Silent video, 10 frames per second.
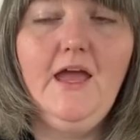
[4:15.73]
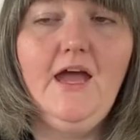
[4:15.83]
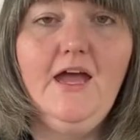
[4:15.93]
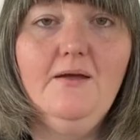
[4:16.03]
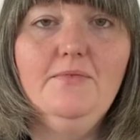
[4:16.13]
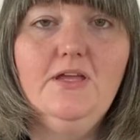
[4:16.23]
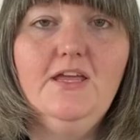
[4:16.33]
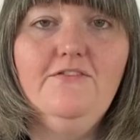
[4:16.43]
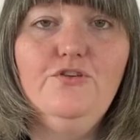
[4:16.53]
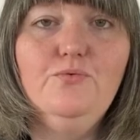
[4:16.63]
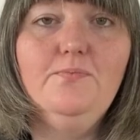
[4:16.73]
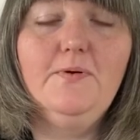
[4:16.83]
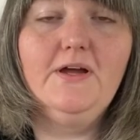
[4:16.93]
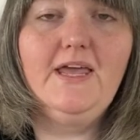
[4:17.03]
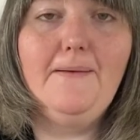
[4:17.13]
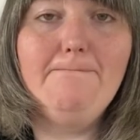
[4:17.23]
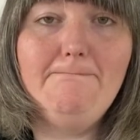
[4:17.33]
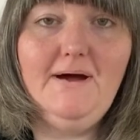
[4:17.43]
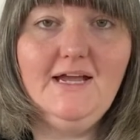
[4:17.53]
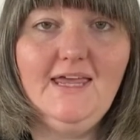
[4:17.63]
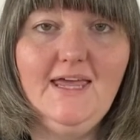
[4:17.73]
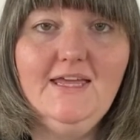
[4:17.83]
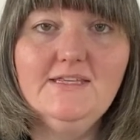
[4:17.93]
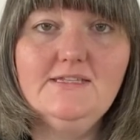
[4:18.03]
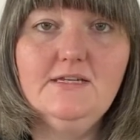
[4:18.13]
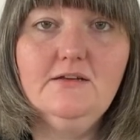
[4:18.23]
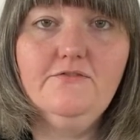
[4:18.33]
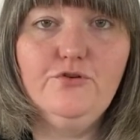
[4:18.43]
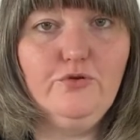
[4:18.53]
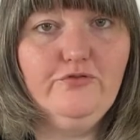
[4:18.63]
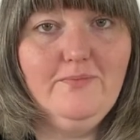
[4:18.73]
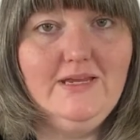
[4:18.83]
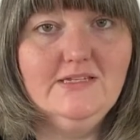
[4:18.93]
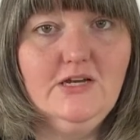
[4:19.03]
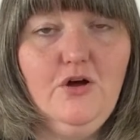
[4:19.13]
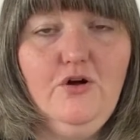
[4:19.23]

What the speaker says: If you get a bucket for your fermenter,